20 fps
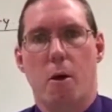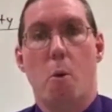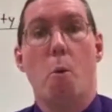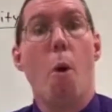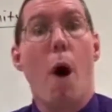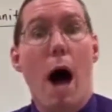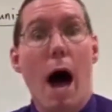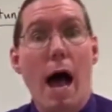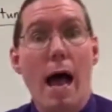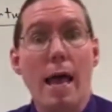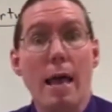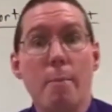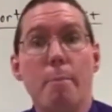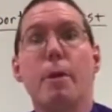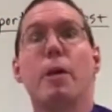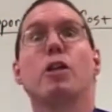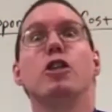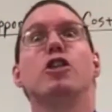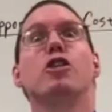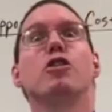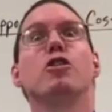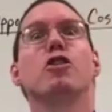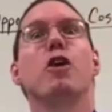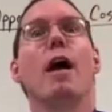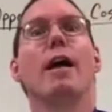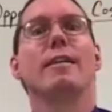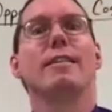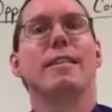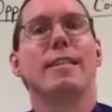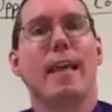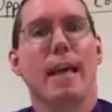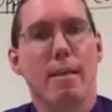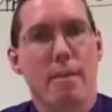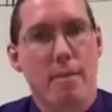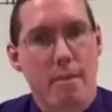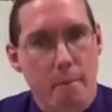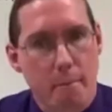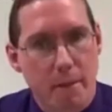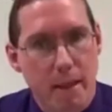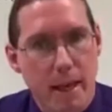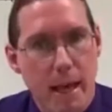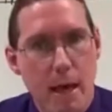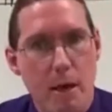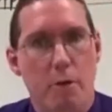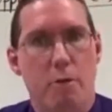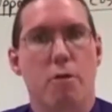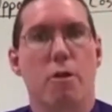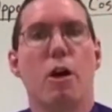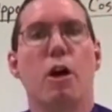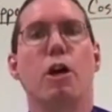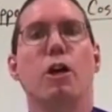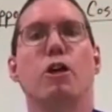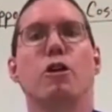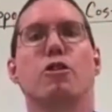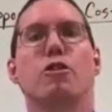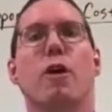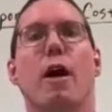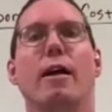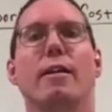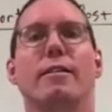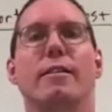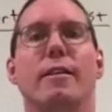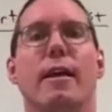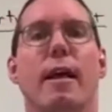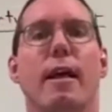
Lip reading: Why? Because you're trying to get something else. You're trying to